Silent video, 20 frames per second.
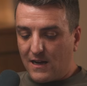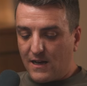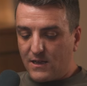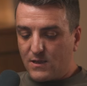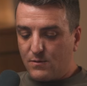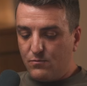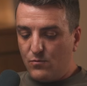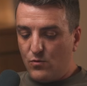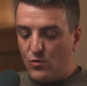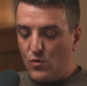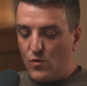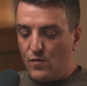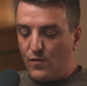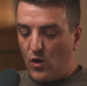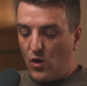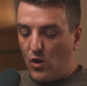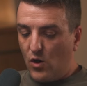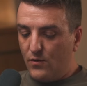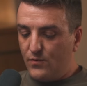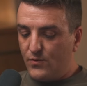Let's move
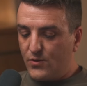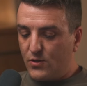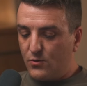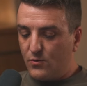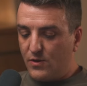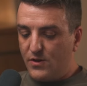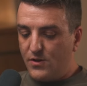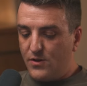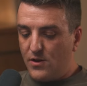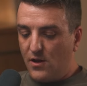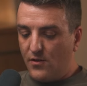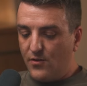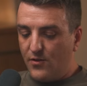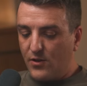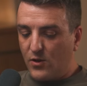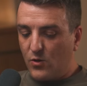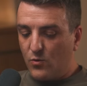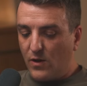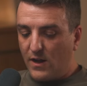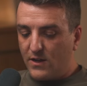on to
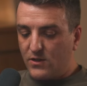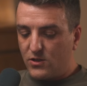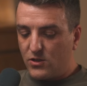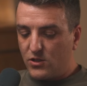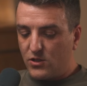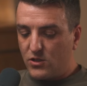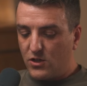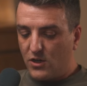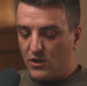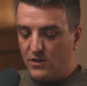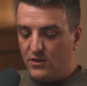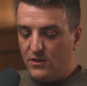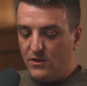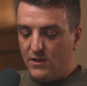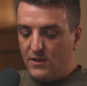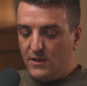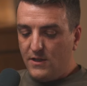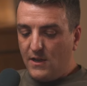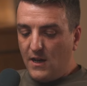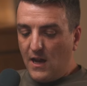another question.
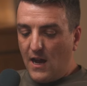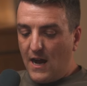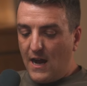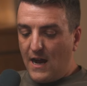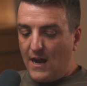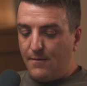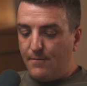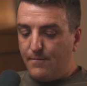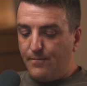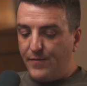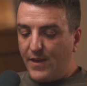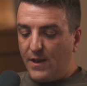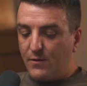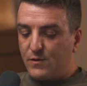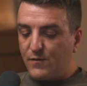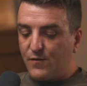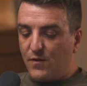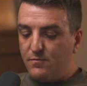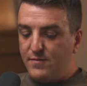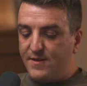It
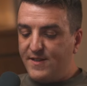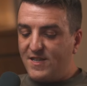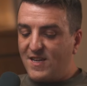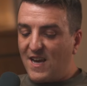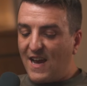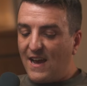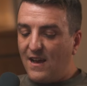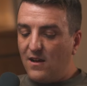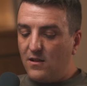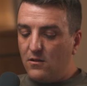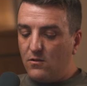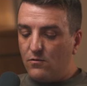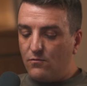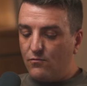was from Dale